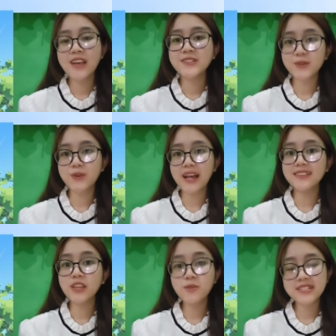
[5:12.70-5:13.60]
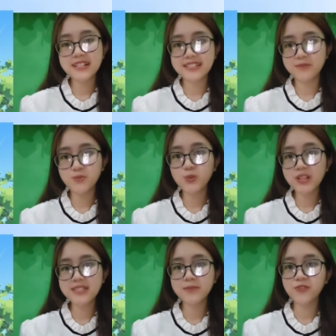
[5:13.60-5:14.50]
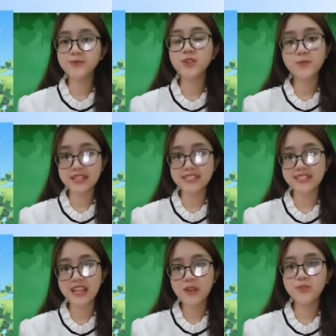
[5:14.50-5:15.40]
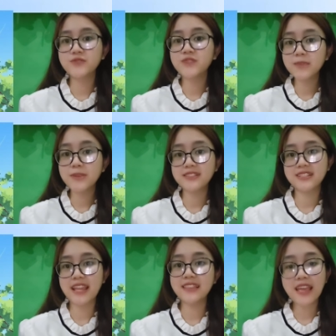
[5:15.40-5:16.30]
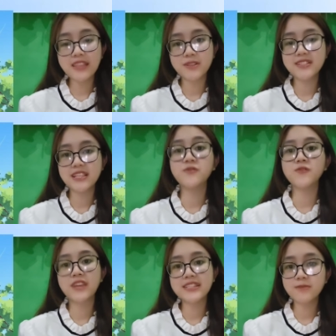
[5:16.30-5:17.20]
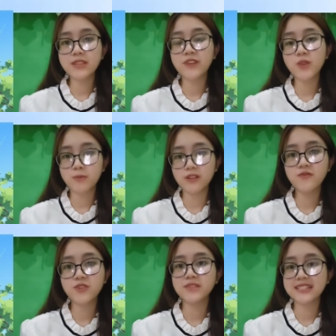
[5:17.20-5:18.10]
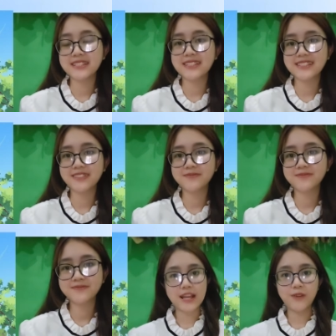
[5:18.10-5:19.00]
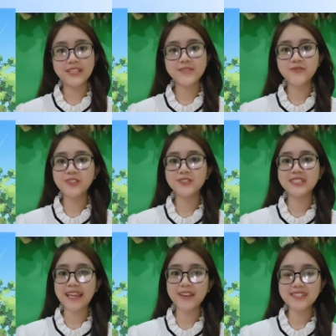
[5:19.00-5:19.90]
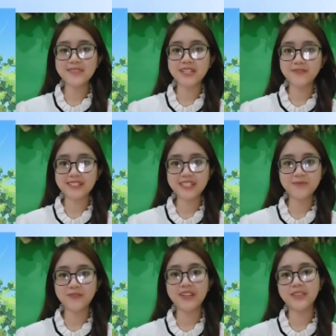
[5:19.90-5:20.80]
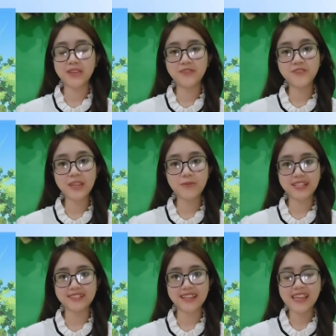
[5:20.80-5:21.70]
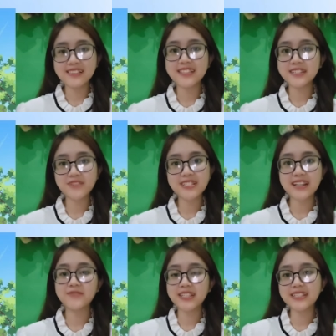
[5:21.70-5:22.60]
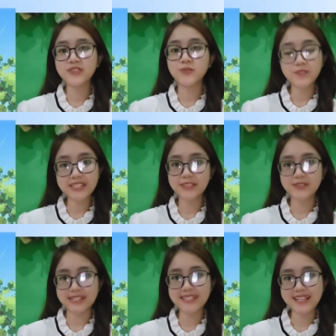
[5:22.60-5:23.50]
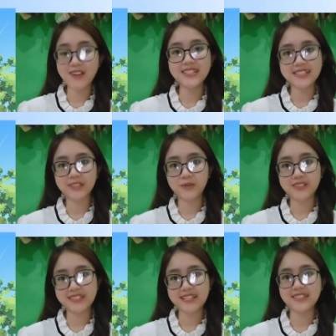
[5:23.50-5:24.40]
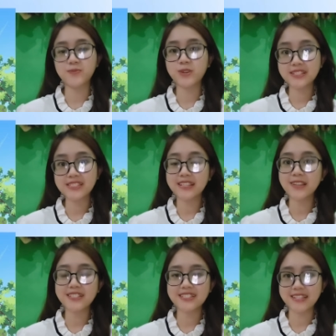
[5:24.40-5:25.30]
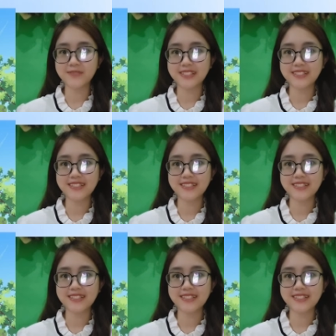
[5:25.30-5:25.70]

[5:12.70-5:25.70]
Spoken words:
So, unlike commensalism, mutualism involves cooperation. Both the frangipani tree and the animals get something valuable from the interaction. Now, let's move on to the ecosystem services provided by the frangipani tree. These services are divided into 4 categories. On this slide, we will discuss the production and regulation services.